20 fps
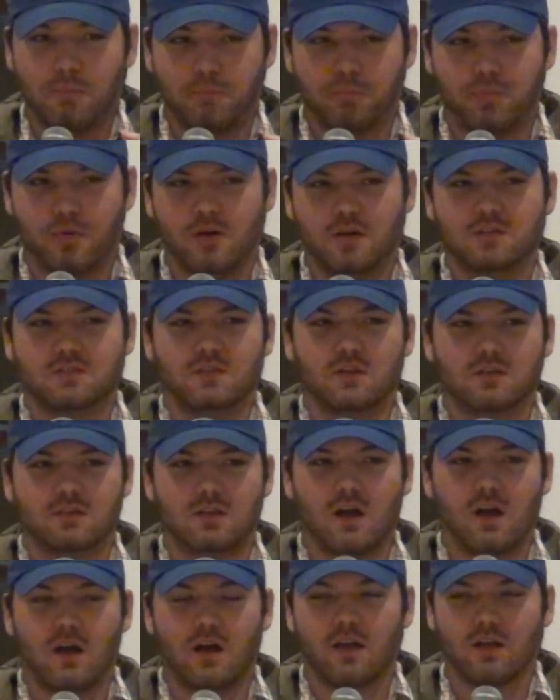It burns your
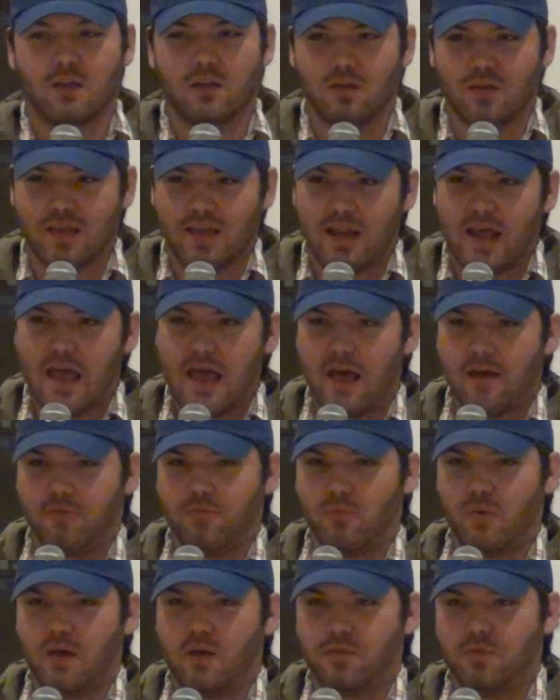tongue. You get
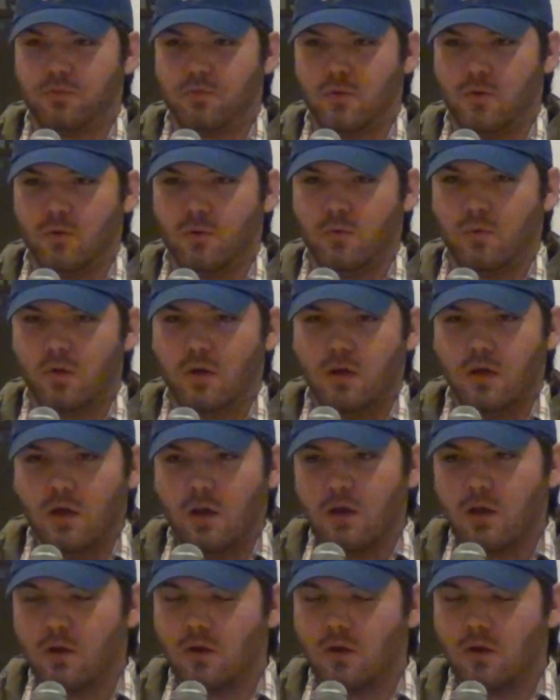halfway through,